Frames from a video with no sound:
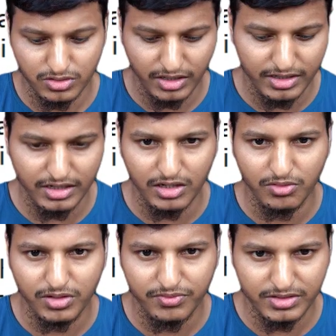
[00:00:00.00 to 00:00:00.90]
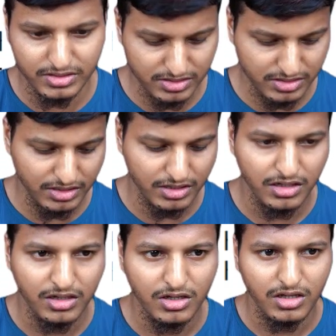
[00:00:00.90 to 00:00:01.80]
And now if I just
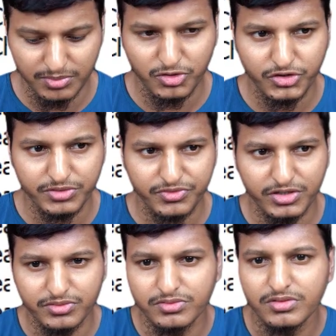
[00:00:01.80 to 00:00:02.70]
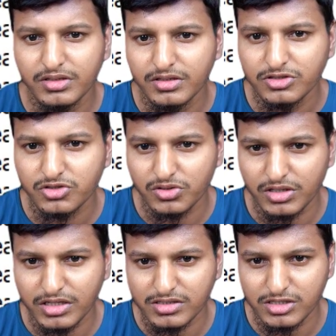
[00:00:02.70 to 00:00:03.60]
say WW, so
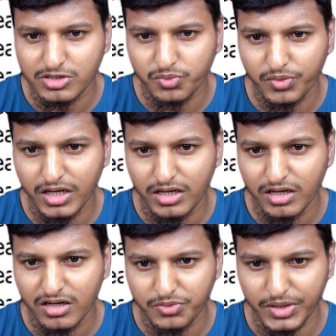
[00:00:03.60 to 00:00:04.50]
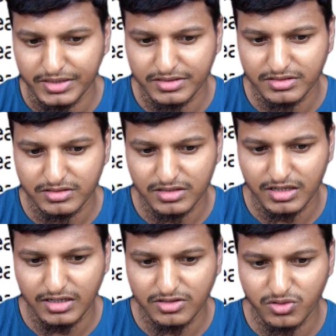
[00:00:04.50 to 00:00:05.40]
you can see will wait,
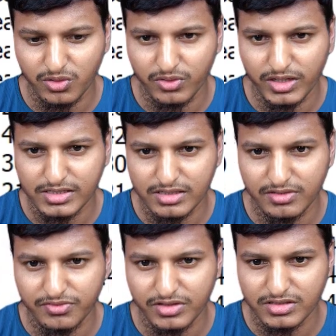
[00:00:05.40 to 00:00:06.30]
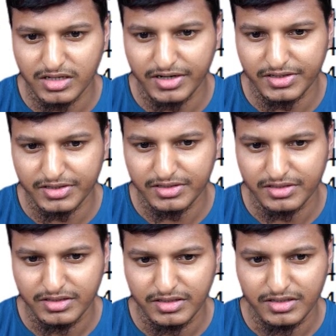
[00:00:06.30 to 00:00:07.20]
right? So that's the first character,
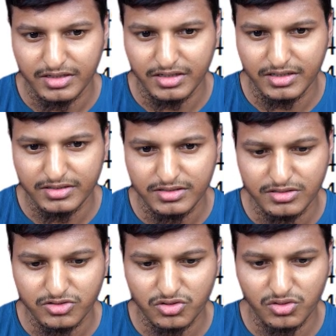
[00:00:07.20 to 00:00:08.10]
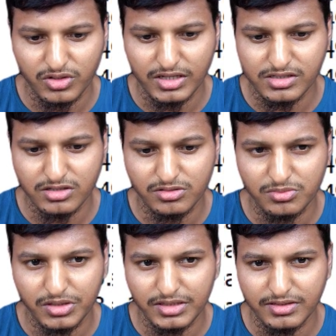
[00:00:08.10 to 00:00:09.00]
right? So that's how
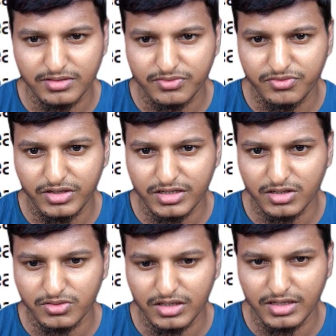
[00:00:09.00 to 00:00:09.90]
we can filter out